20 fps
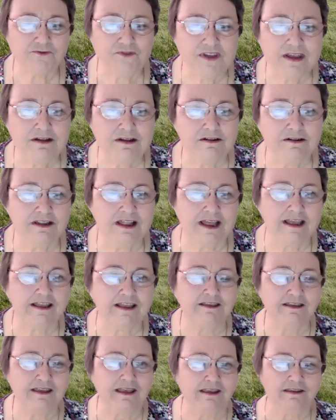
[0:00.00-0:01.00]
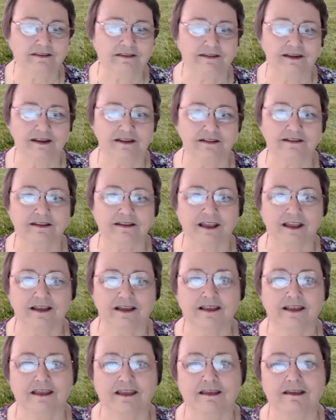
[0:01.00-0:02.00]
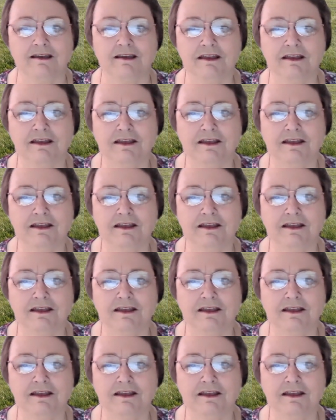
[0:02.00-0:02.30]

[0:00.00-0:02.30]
feel like yeast. It's icky.